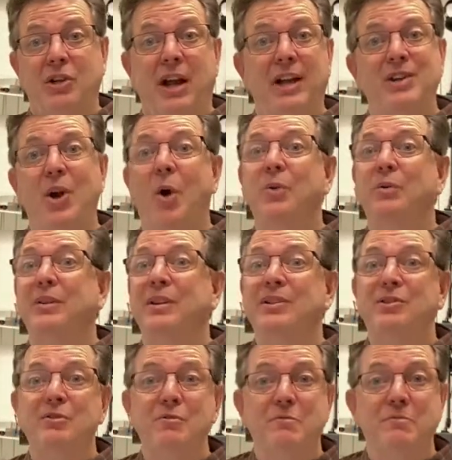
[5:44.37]
I don't
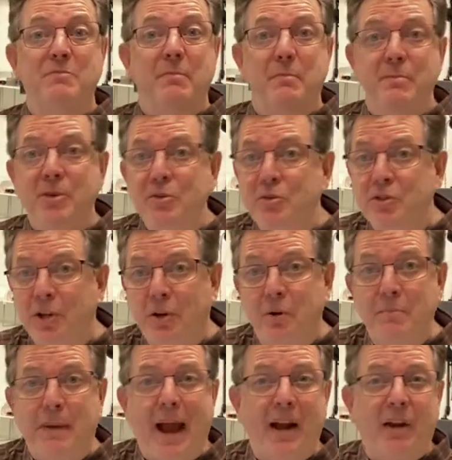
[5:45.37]
do musical
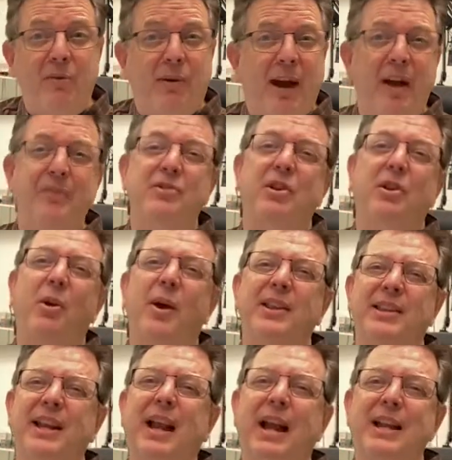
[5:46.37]
backgrounds, although I
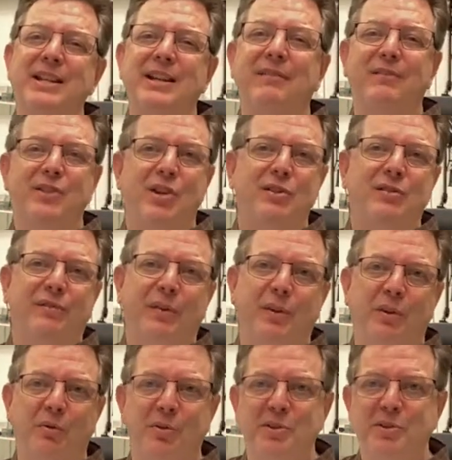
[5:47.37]
think I did just for the
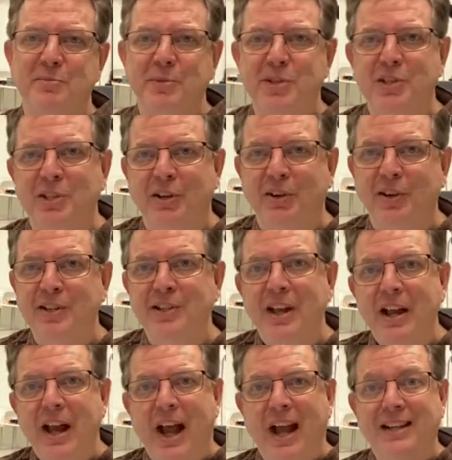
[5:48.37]
Christmas series.
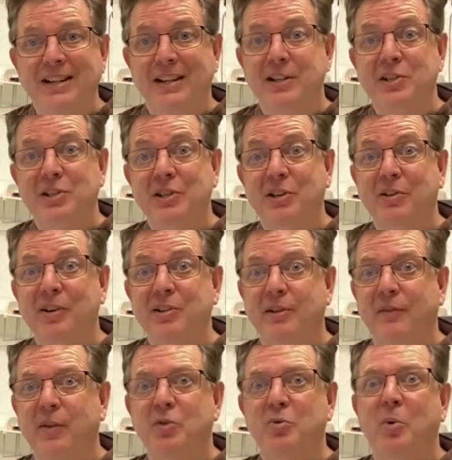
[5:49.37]
I did a series of
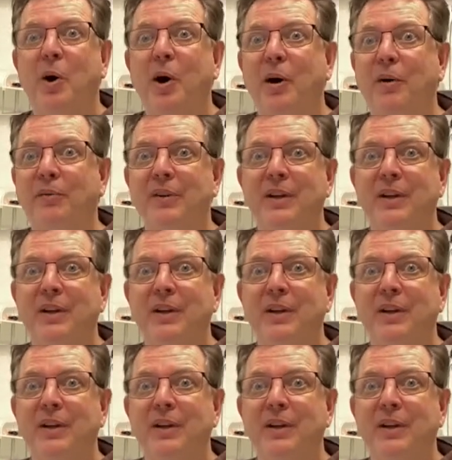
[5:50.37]
the 12